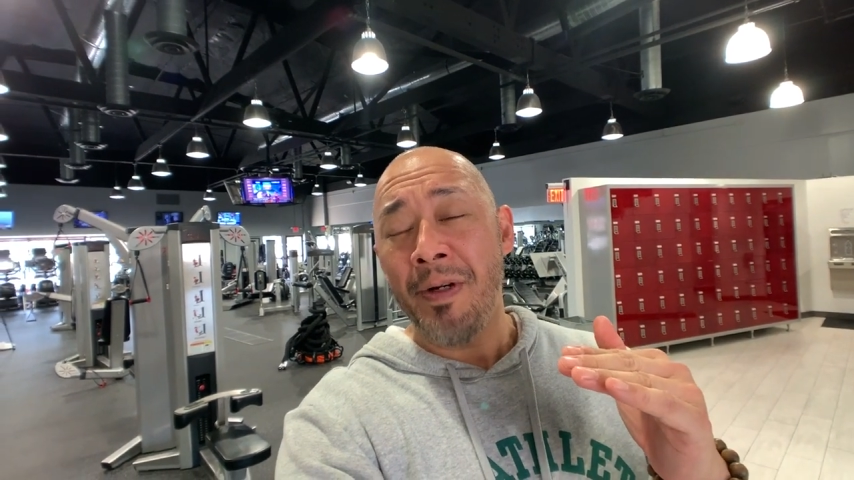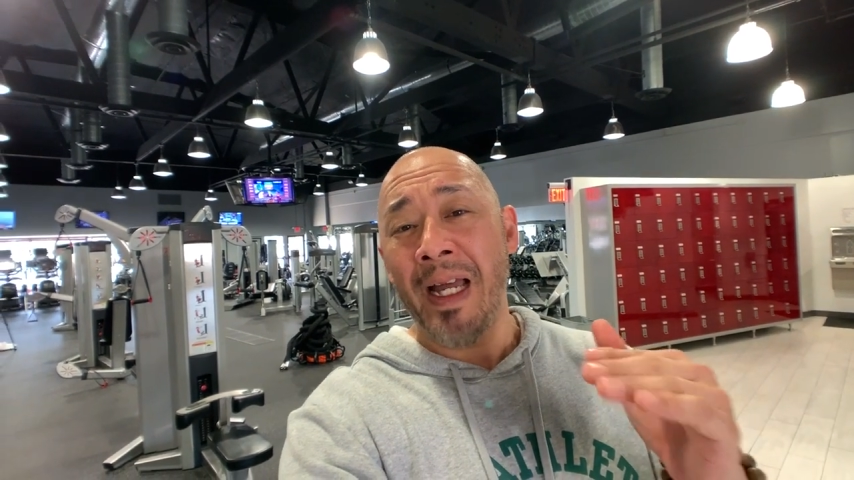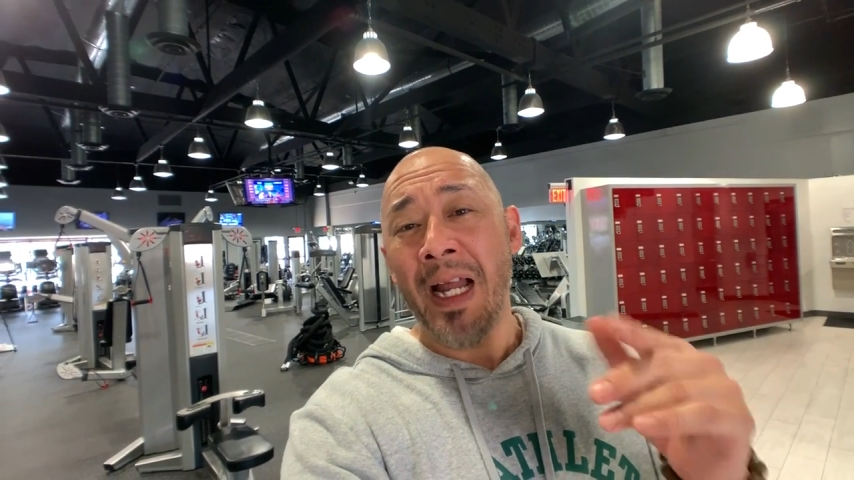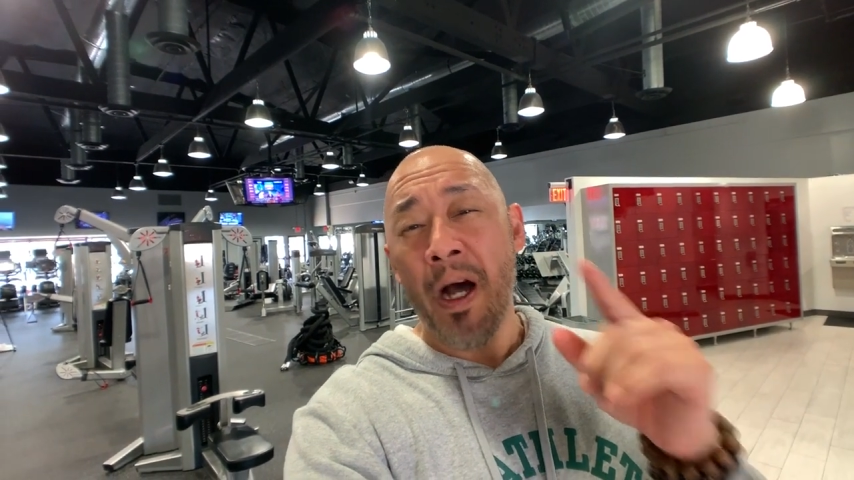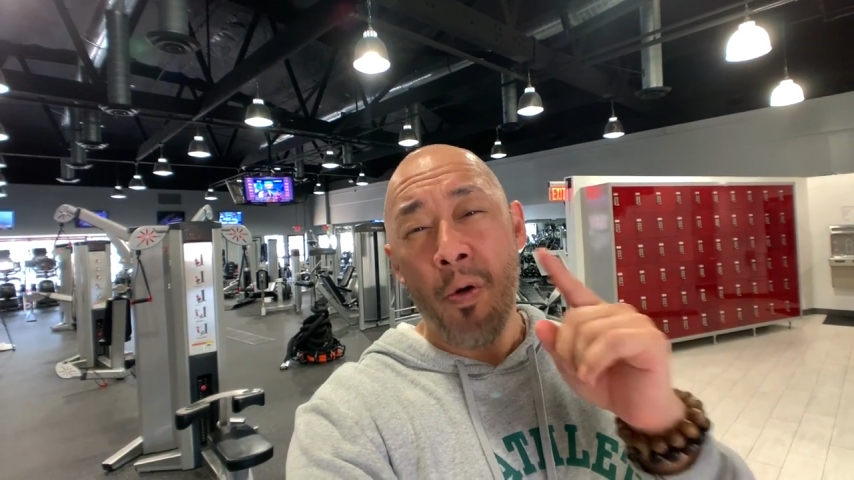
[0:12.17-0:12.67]

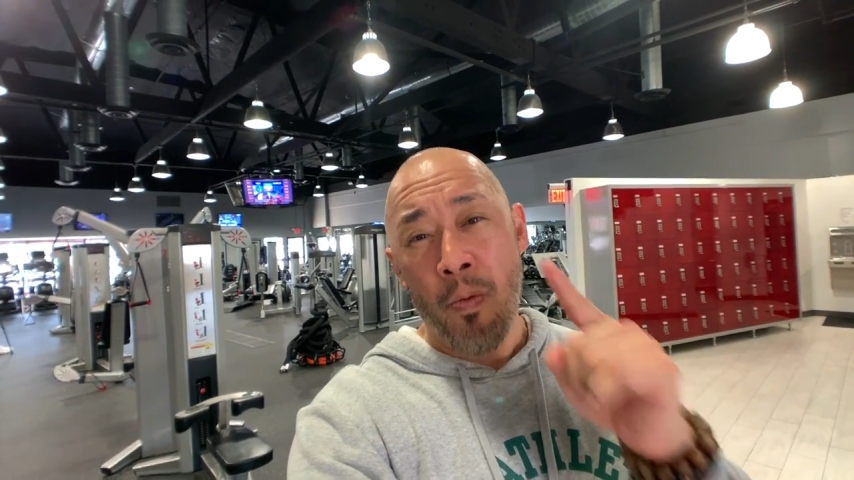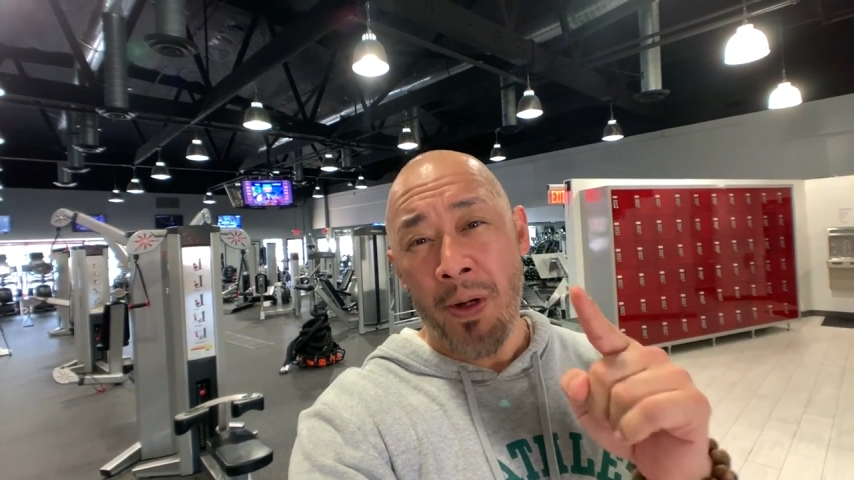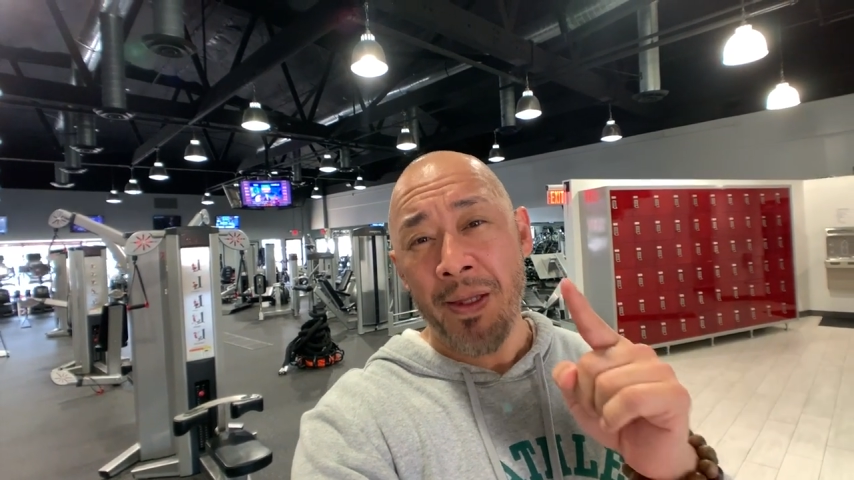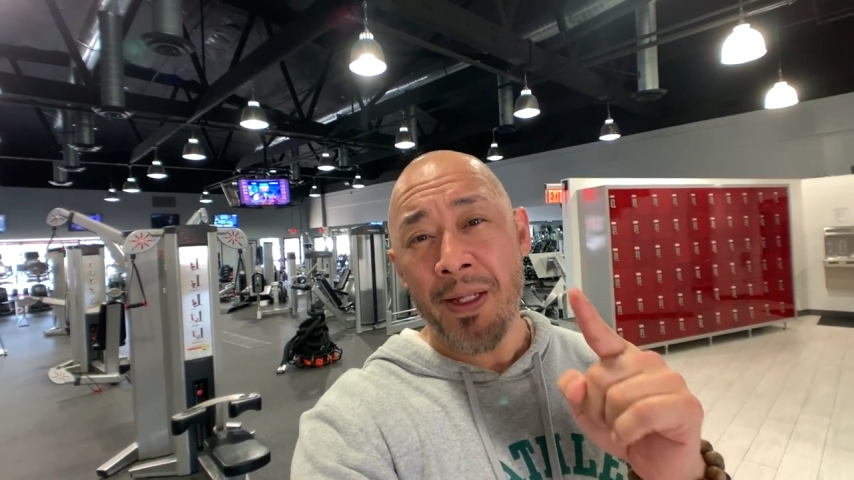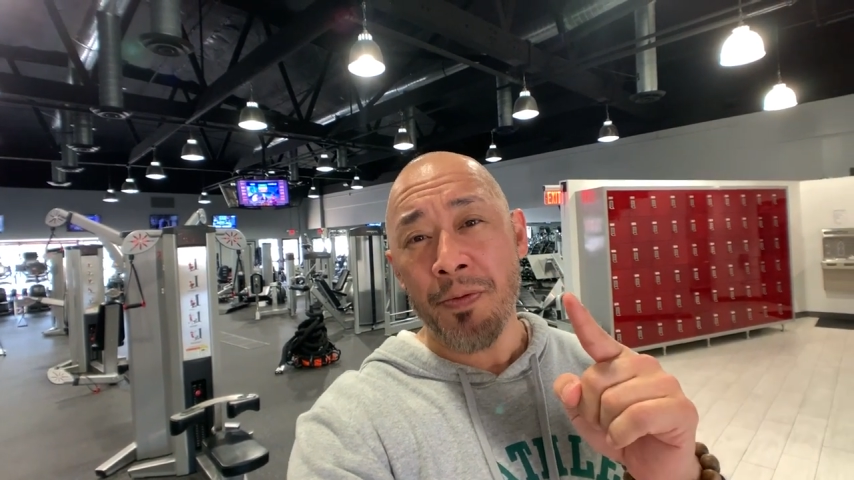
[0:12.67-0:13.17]
and how one
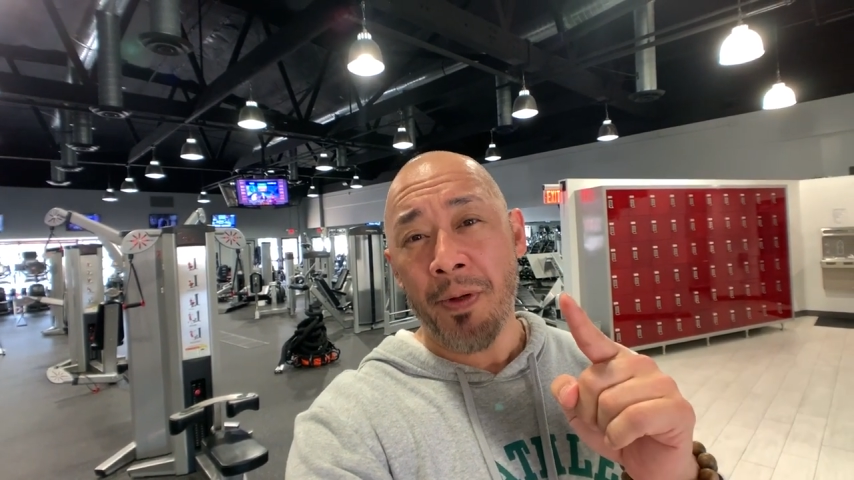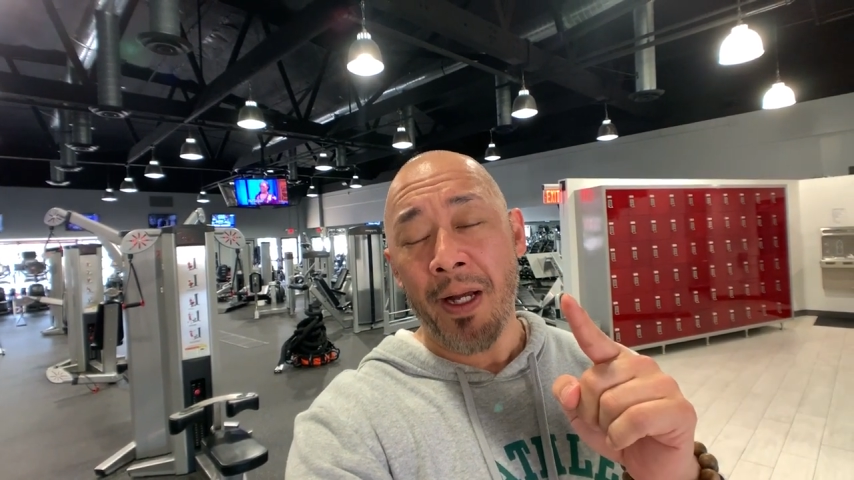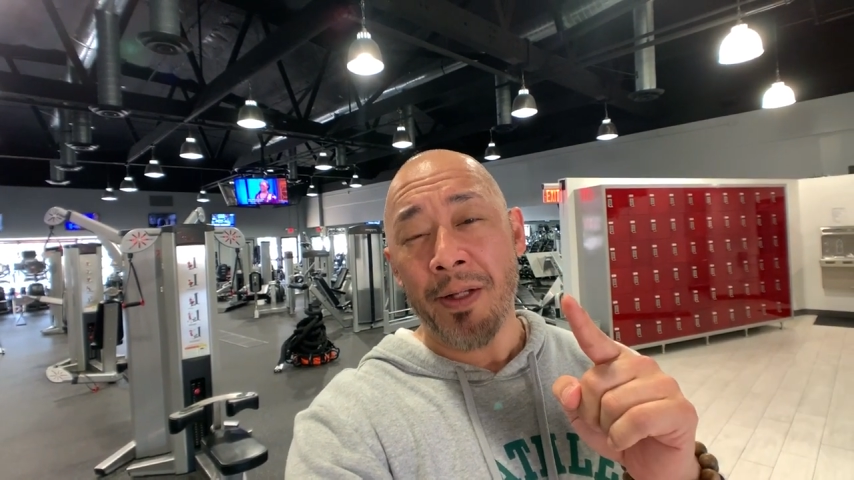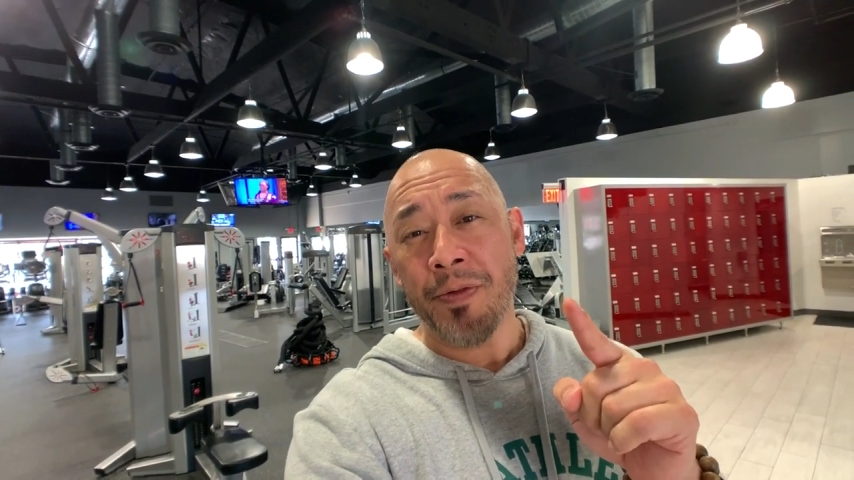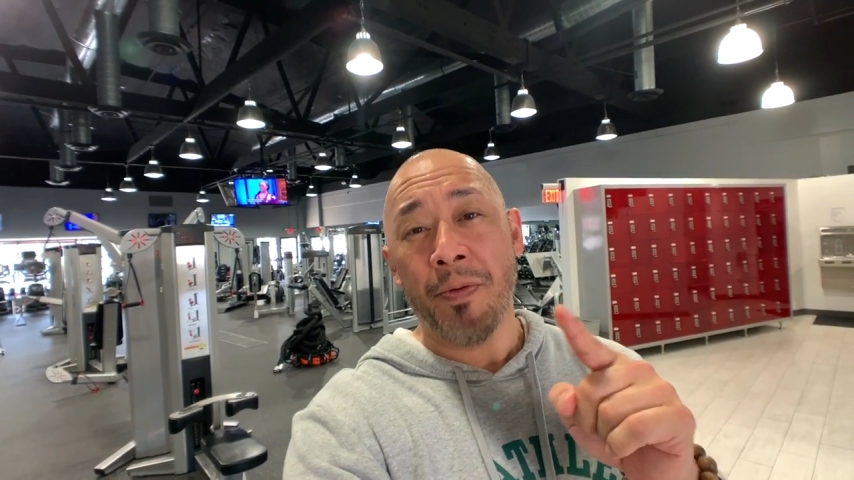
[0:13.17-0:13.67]
of these workouts